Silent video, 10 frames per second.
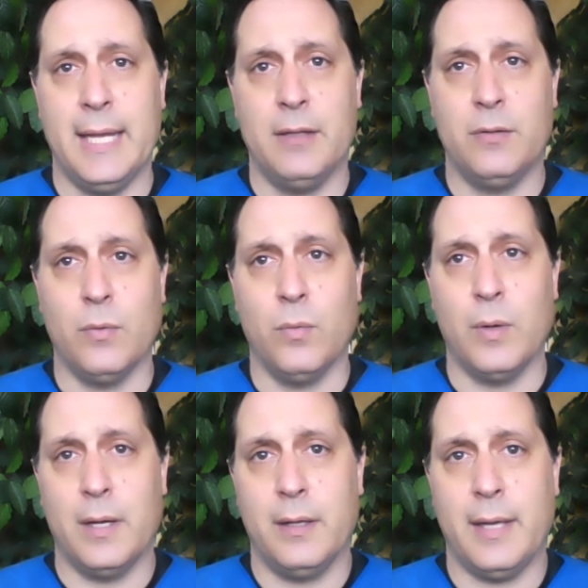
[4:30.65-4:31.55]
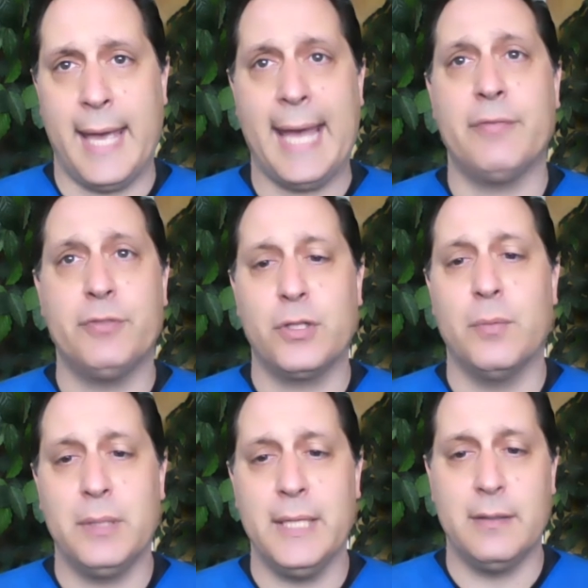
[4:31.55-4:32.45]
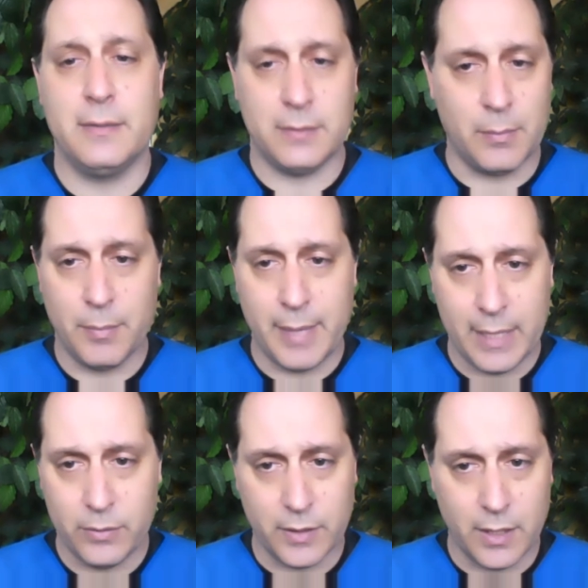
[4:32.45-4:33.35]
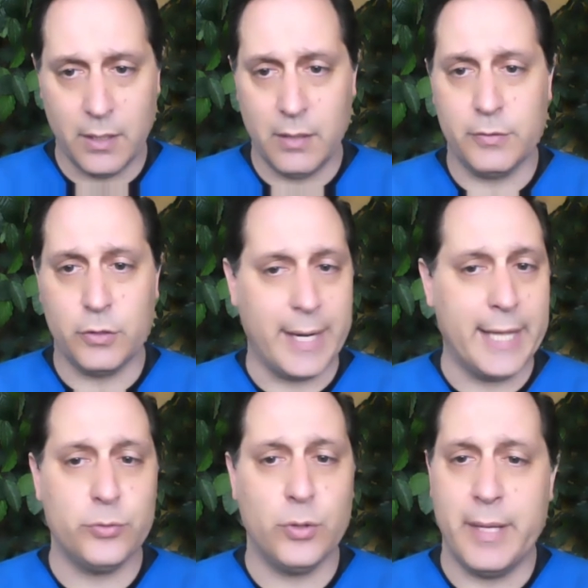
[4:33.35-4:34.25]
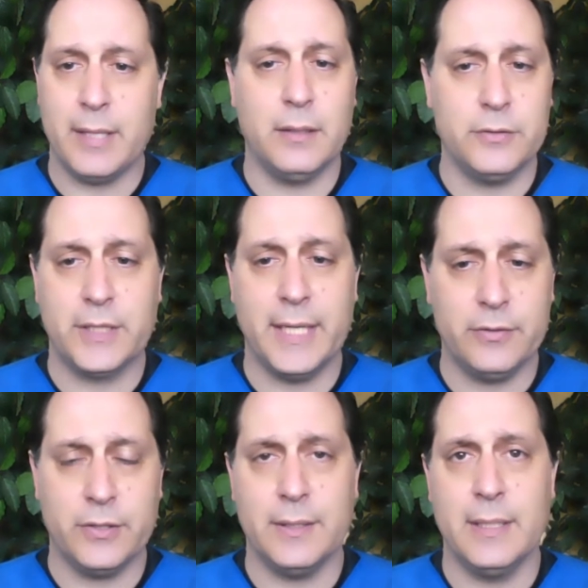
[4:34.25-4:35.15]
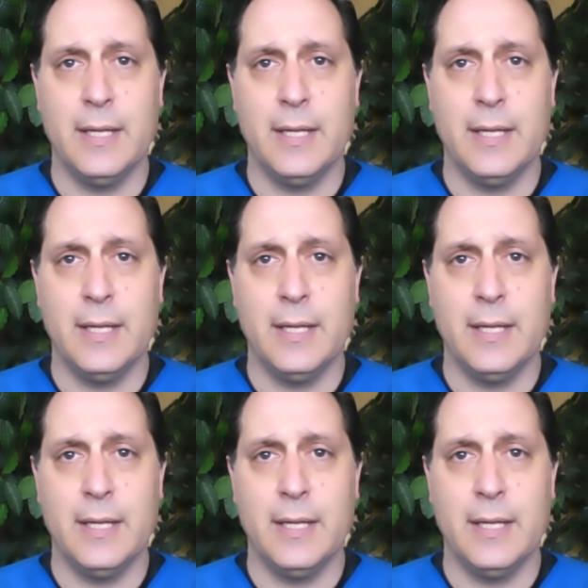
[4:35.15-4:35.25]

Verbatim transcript: and have to complete some amount of graduate medical education